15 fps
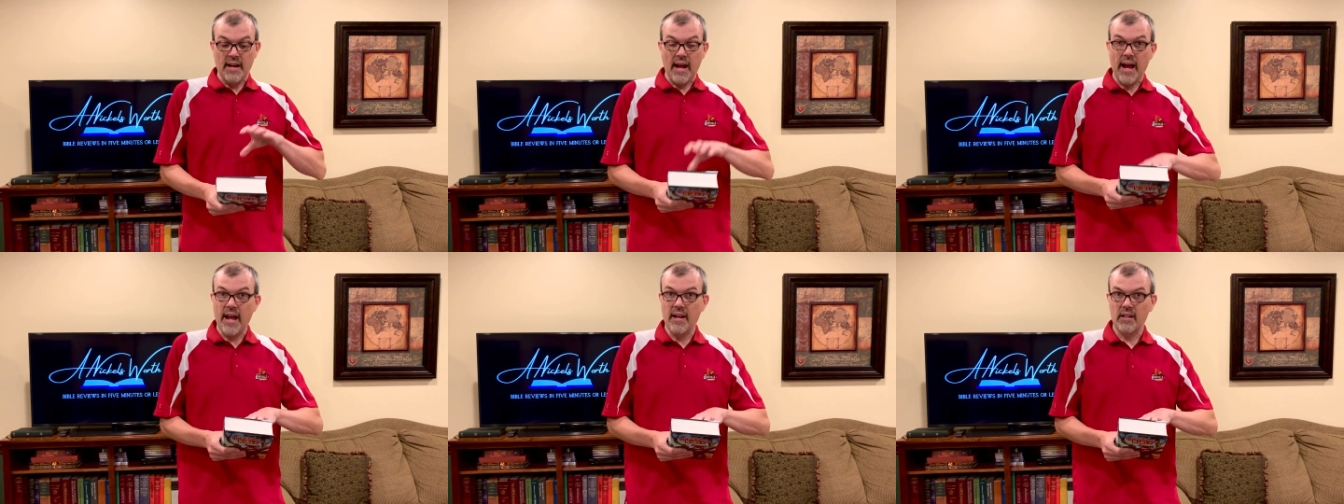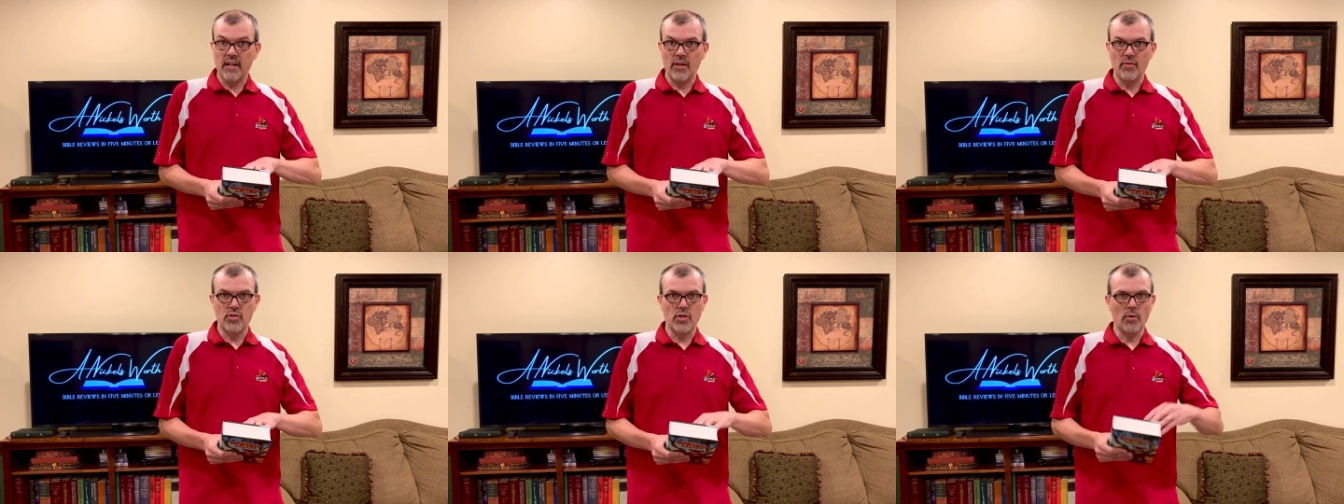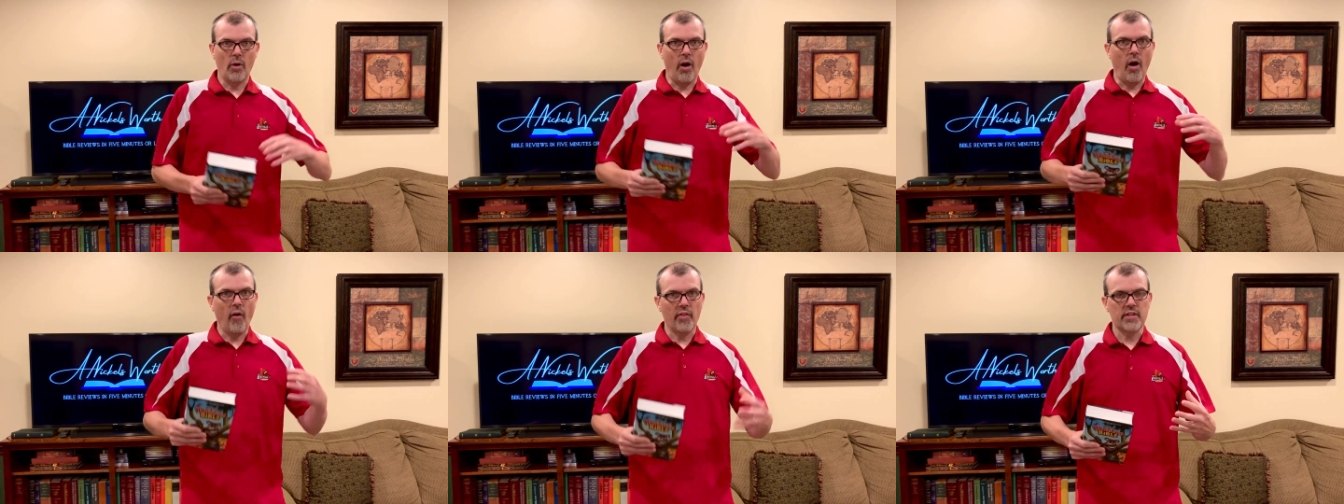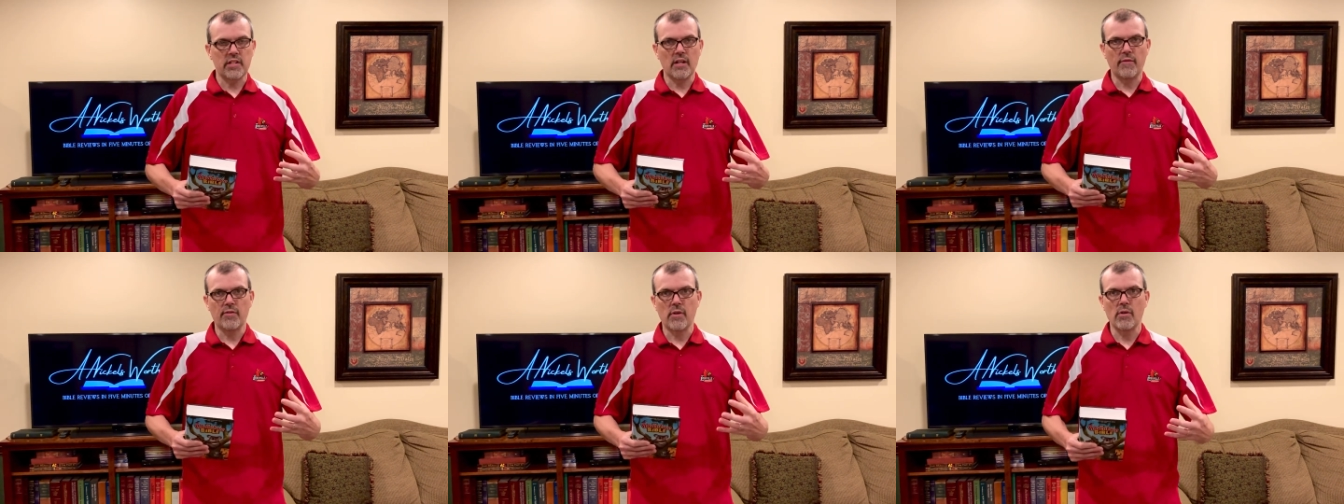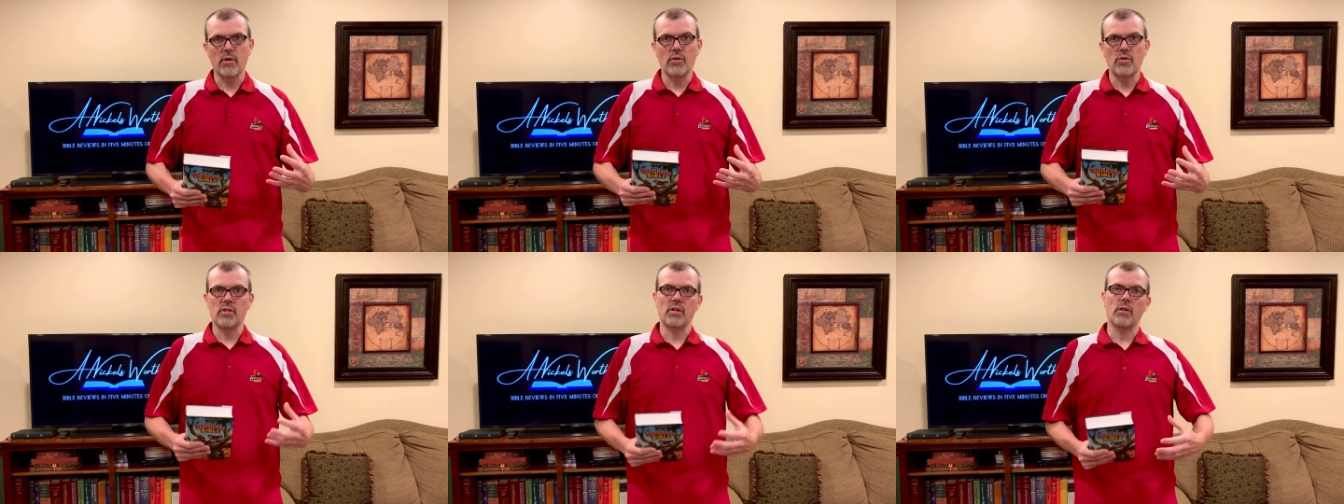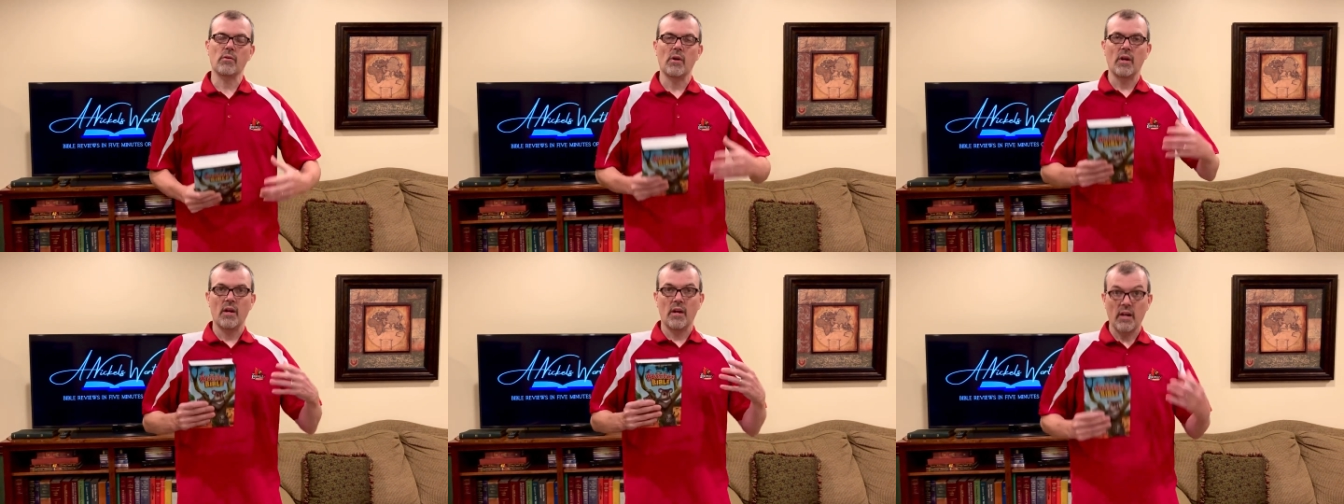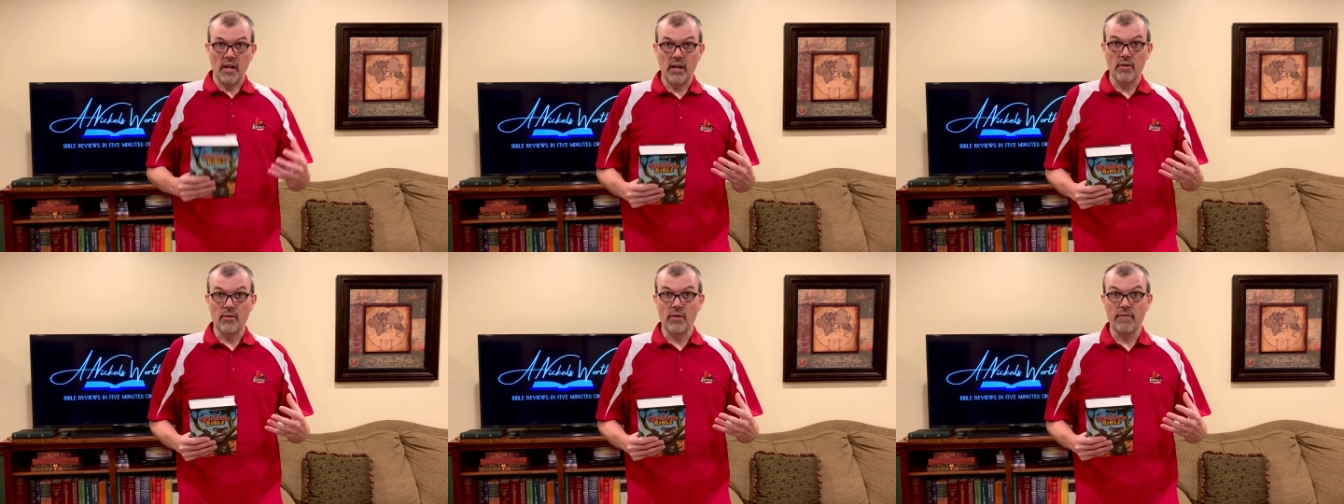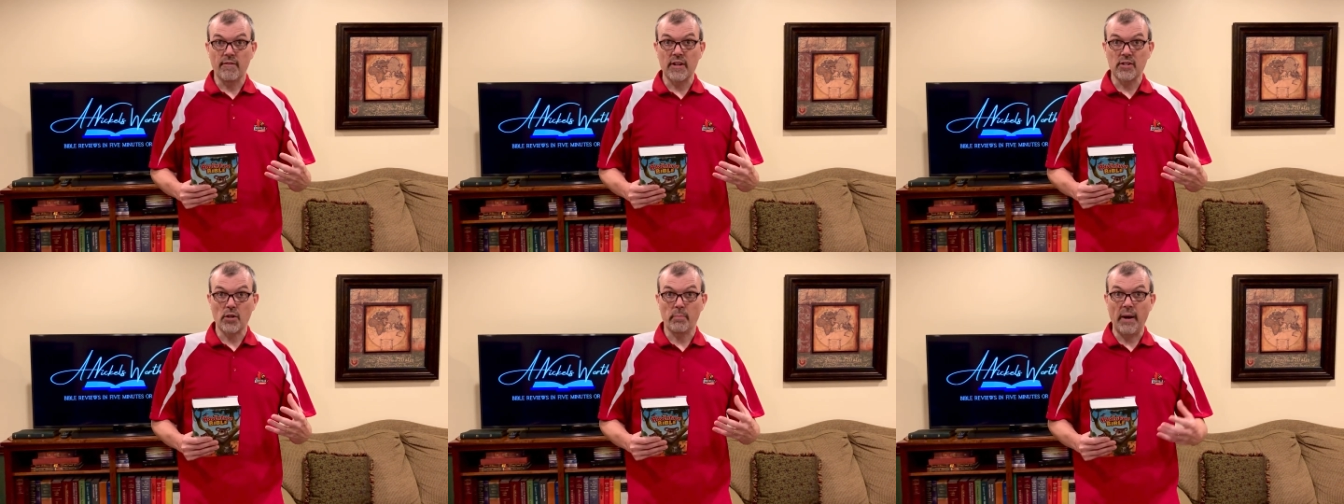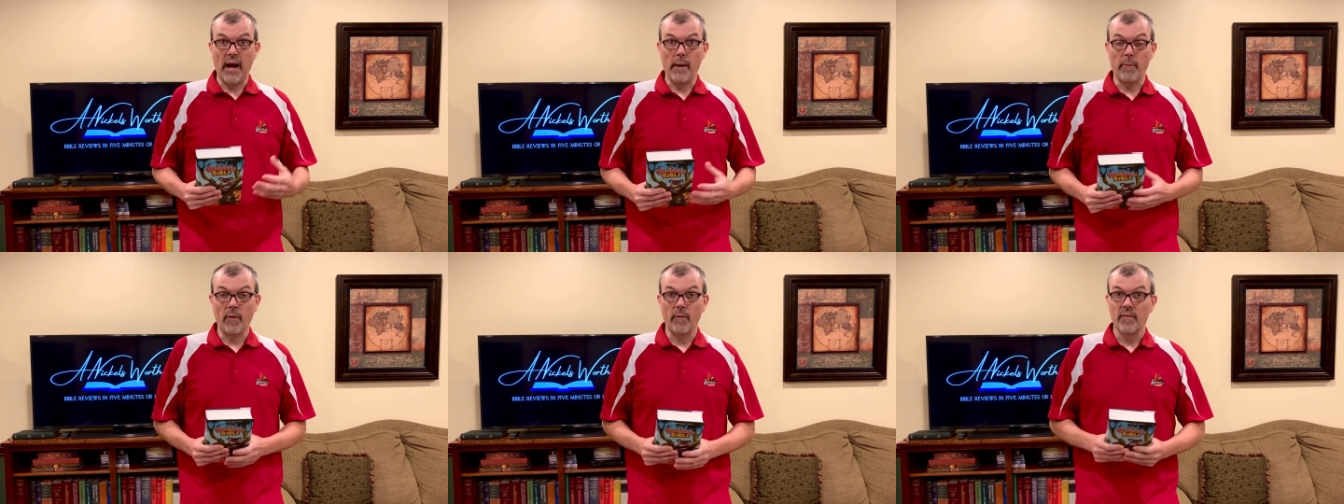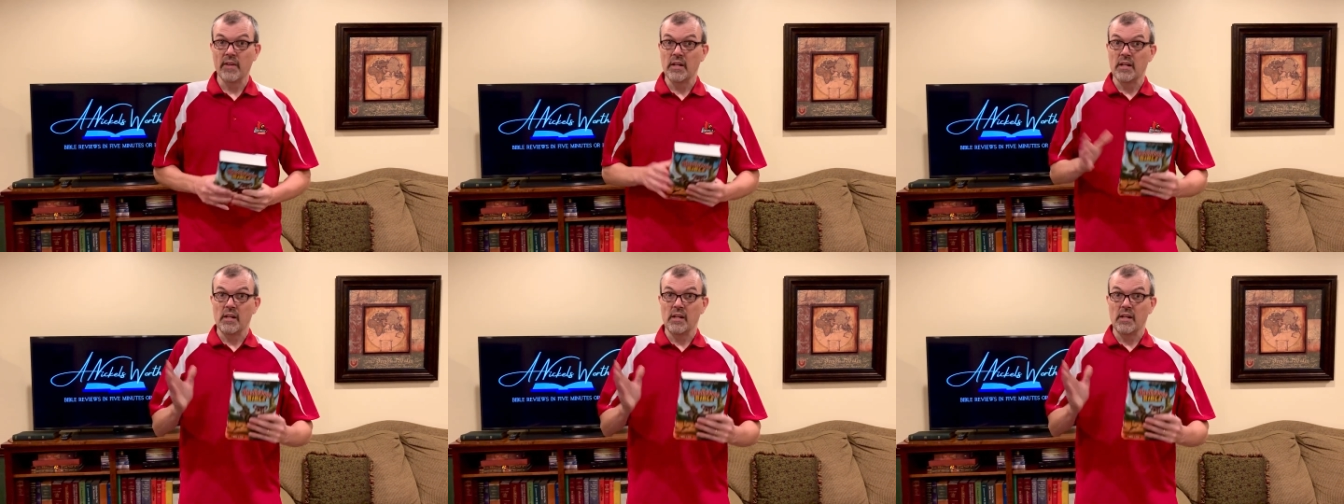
and it gives you all the stuff you're used to in your Adventure Bible